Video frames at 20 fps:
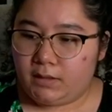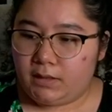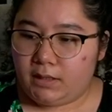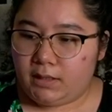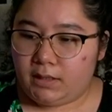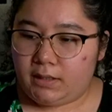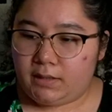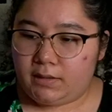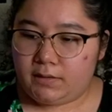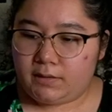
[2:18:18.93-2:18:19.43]

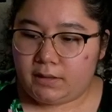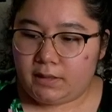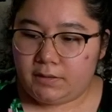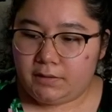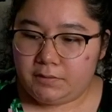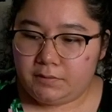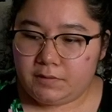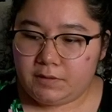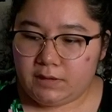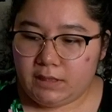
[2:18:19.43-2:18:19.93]
And I
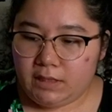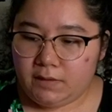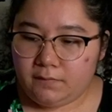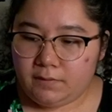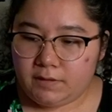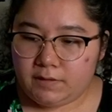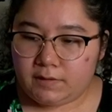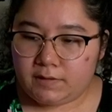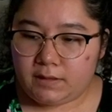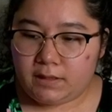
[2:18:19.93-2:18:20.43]
know today
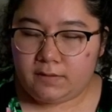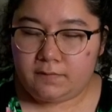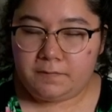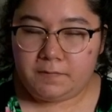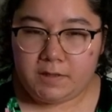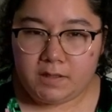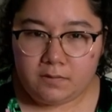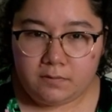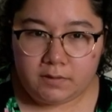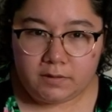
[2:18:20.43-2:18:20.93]
was a
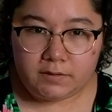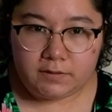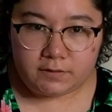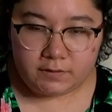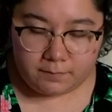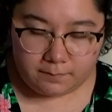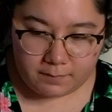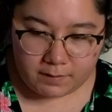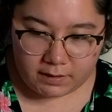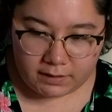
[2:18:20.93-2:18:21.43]

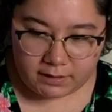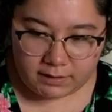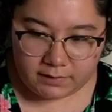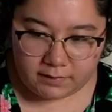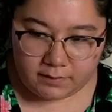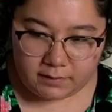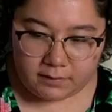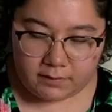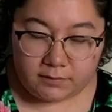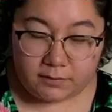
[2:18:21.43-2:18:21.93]

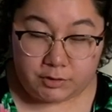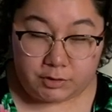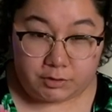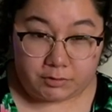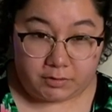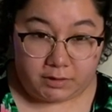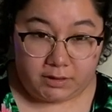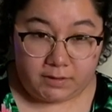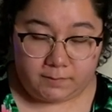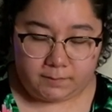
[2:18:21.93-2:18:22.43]
viewer-submitted
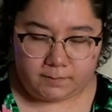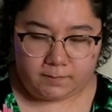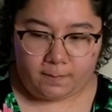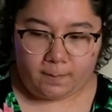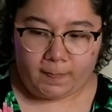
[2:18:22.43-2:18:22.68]
stream,